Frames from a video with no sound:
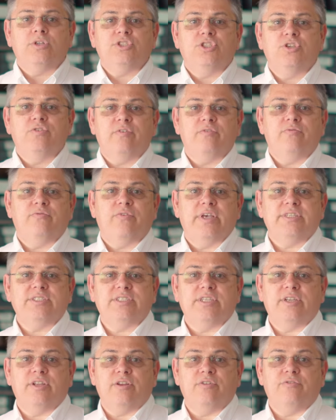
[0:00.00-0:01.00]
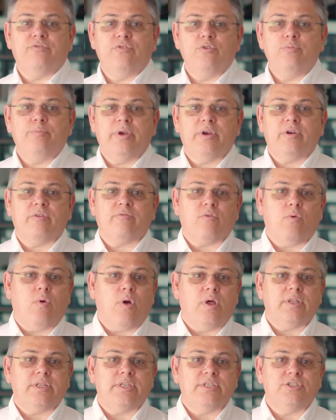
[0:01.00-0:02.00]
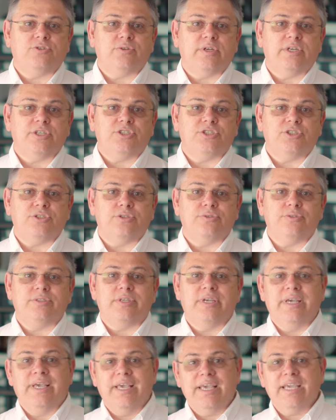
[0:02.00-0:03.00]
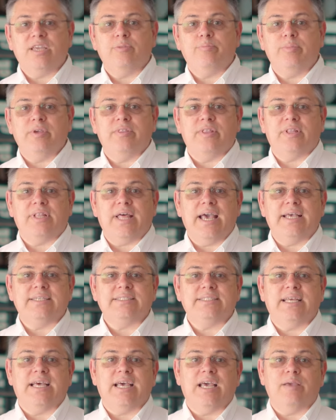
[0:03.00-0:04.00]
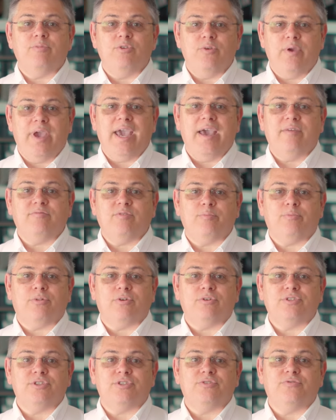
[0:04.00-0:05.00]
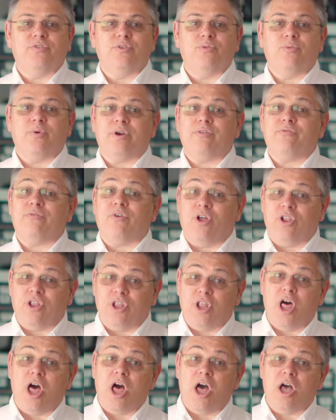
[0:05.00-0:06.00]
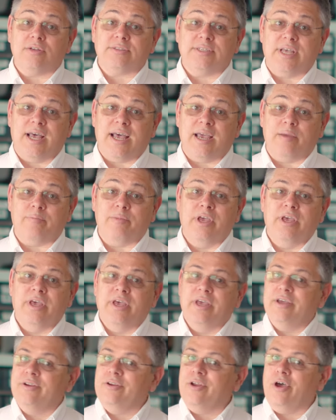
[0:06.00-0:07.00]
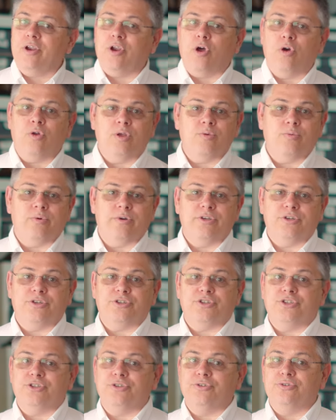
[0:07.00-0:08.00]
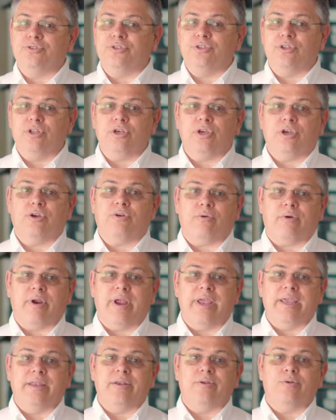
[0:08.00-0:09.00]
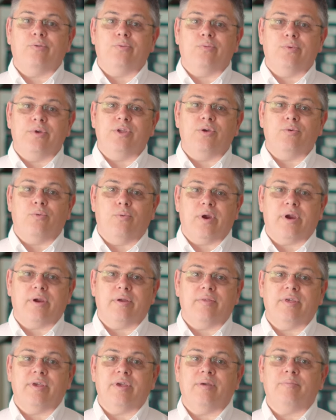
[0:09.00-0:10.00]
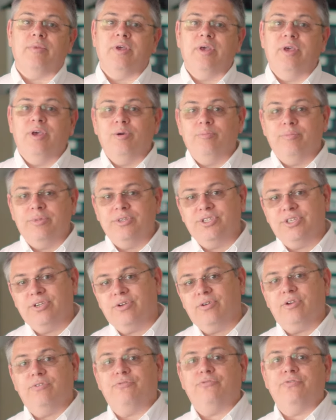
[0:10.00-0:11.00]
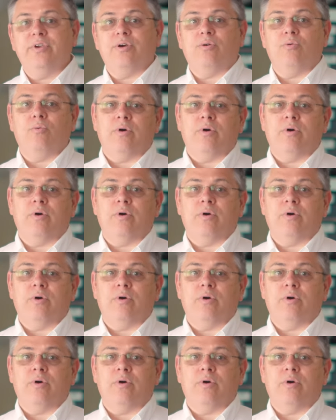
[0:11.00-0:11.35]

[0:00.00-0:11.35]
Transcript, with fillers: Once you've invested in a few pair of quality dress shoes, it could be the last time you have to purchase footwear for a long time. Not only will your shoes look great when you wear them, but you're gonna feel